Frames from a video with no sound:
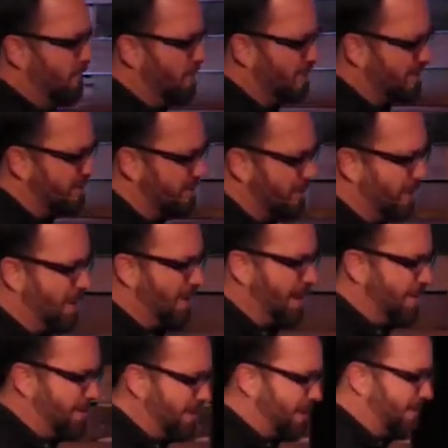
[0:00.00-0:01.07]
What's he
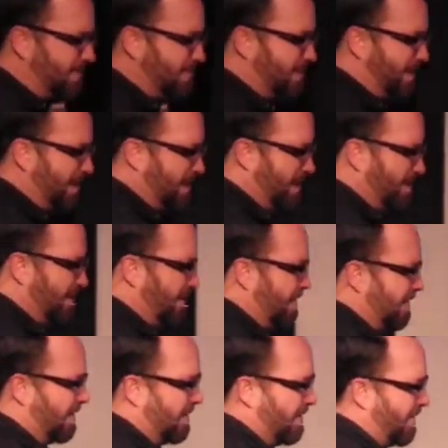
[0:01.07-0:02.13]
requiring of me?
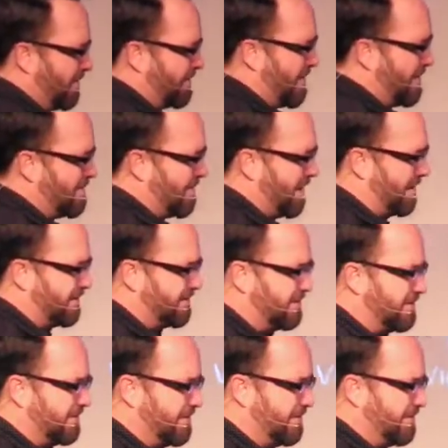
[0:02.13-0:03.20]
Oh, not much.
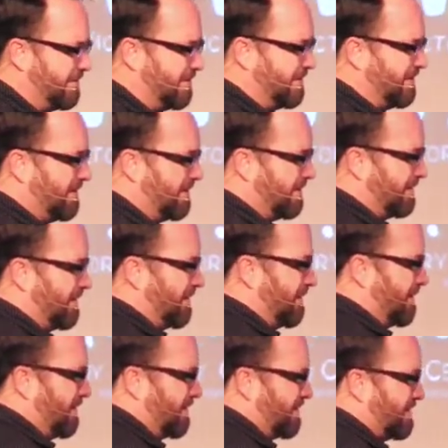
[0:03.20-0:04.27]

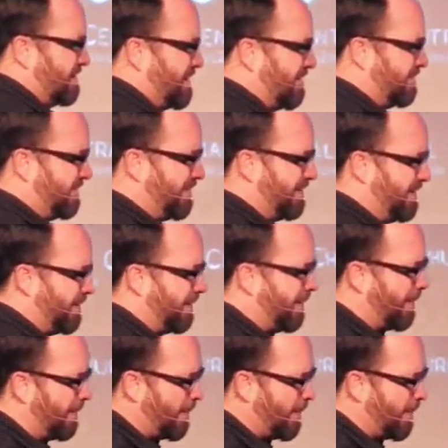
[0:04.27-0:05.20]
Just everything.